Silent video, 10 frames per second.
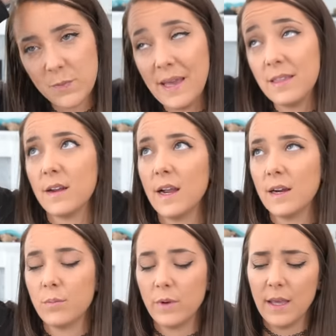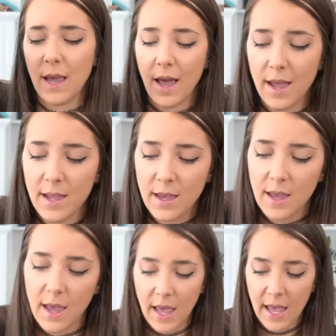spike their hair up really high,
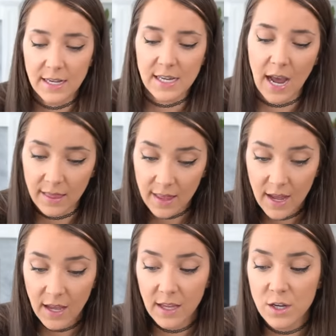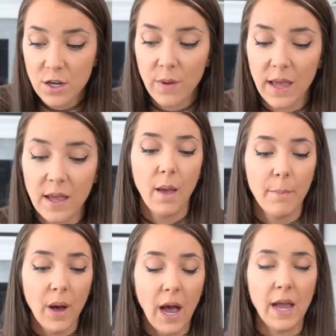and I think I can do it,
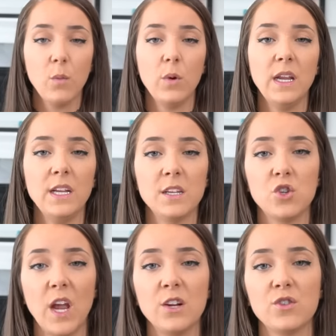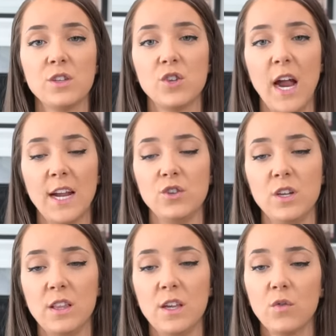but we need to change the
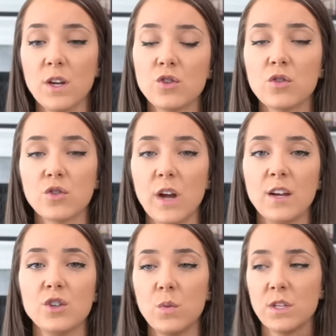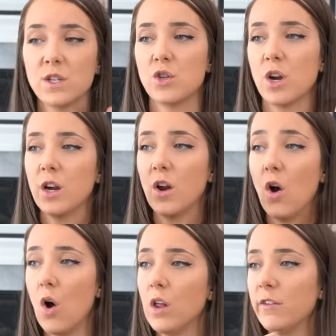strategy. The original strategy was to
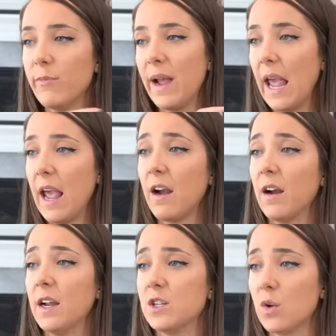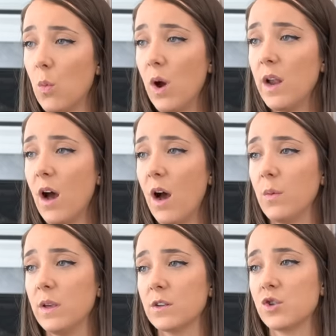turn all of my hair into one
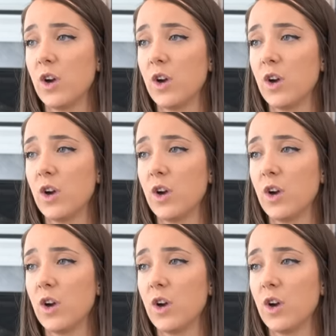Hot Wheels